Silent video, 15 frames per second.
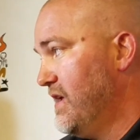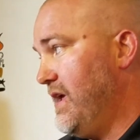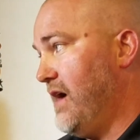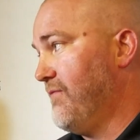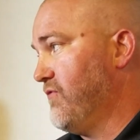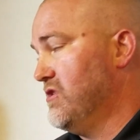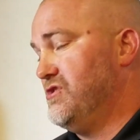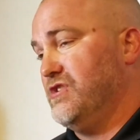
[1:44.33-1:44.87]

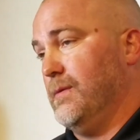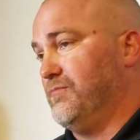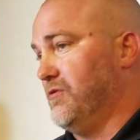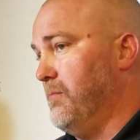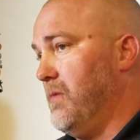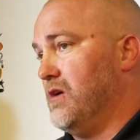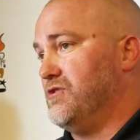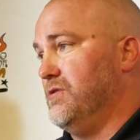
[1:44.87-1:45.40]
Yeah,
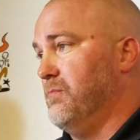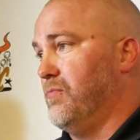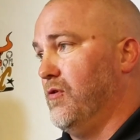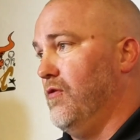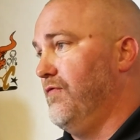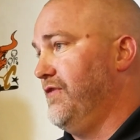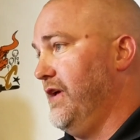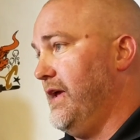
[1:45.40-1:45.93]
Friendship's a much
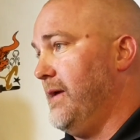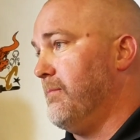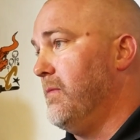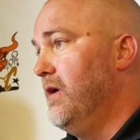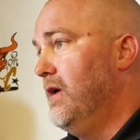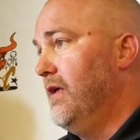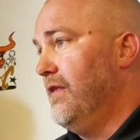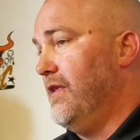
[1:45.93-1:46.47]
improved team.
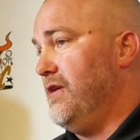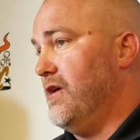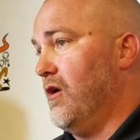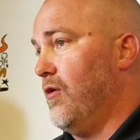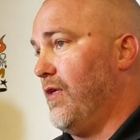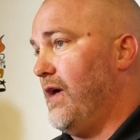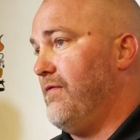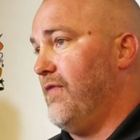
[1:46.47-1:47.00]

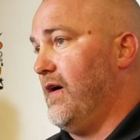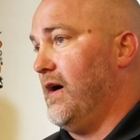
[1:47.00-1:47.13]
They've